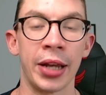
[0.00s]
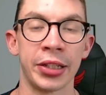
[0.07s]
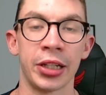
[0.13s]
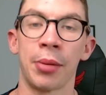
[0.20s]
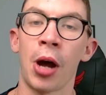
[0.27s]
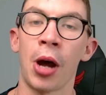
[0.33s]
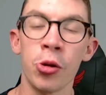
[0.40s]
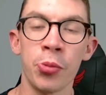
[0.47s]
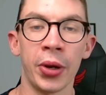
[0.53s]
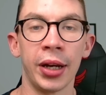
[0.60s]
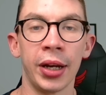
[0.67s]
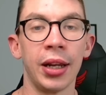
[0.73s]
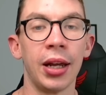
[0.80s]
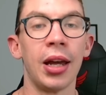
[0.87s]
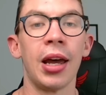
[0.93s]
And I'm
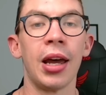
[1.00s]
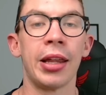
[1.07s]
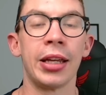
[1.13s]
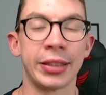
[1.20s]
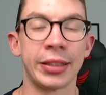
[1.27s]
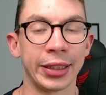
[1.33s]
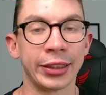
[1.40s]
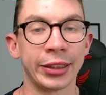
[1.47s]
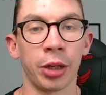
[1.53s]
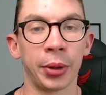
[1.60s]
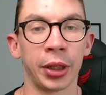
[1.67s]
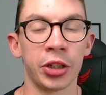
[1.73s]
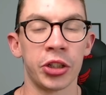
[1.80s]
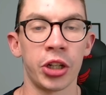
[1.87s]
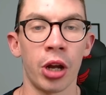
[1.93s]
hoping these things that I'm going
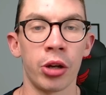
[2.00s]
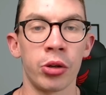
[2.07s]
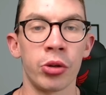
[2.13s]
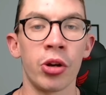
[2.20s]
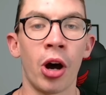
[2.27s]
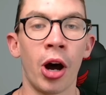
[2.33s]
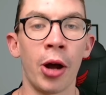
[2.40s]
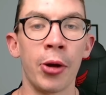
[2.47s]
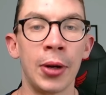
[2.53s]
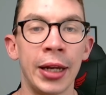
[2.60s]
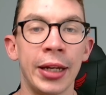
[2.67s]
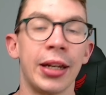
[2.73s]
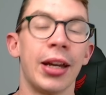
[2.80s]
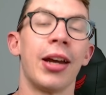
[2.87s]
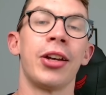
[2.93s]
to show you not
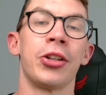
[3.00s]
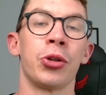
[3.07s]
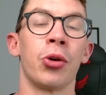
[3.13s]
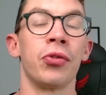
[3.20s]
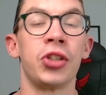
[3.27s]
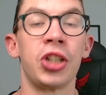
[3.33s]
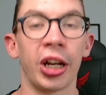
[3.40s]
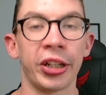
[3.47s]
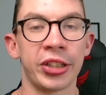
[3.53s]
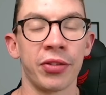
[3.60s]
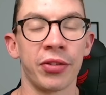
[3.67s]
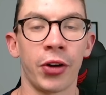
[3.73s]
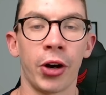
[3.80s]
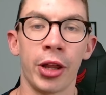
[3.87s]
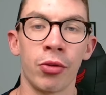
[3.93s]
only sort of
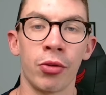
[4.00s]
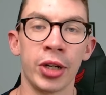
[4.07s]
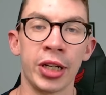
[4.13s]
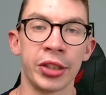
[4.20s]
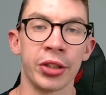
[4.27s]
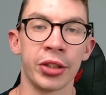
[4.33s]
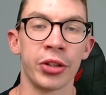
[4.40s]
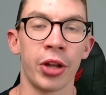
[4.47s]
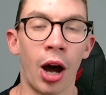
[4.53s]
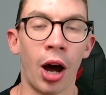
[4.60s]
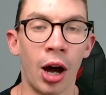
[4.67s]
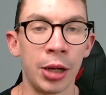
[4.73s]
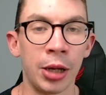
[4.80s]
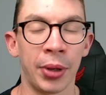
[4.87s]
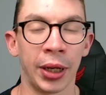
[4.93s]
justify the reasons that
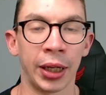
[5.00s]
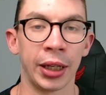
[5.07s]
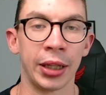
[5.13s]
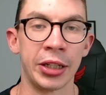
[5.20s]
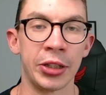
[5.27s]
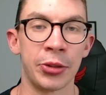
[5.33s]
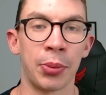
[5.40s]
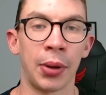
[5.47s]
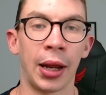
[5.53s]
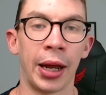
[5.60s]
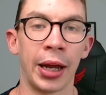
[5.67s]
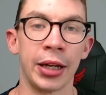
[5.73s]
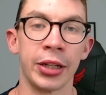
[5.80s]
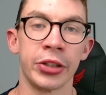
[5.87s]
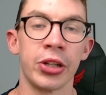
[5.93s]
I'm picking these
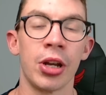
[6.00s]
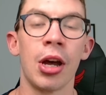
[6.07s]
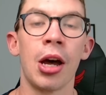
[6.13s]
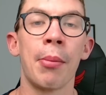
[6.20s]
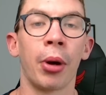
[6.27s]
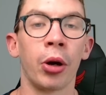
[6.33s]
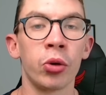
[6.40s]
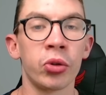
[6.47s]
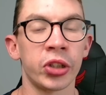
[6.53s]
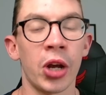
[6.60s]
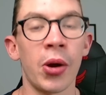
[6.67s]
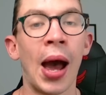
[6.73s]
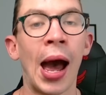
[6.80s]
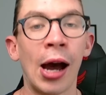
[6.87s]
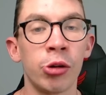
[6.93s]
players, but also
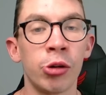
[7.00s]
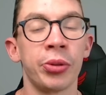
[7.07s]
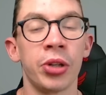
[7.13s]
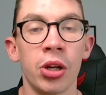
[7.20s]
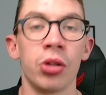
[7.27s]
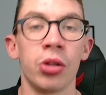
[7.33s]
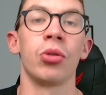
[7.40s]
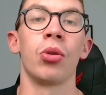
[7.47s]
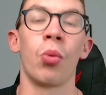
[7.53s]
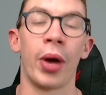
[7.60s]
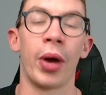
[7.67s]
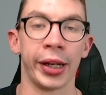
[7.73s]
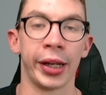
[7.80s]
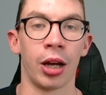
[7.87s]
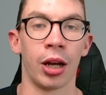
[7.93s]
help you when
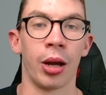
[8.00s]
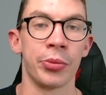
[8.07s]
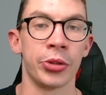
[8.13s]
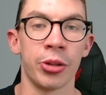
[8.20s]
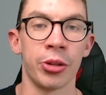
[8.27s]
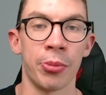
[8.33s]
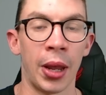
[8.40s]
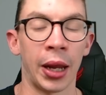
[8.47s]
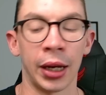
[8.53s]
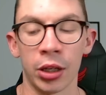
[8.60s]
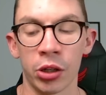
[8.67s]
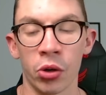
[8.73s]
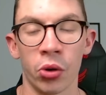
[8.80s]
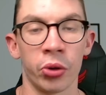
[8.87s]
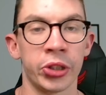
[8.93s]
it comes to picking
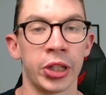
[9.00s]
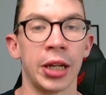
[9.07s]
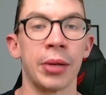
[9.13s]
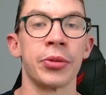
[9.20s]
your team.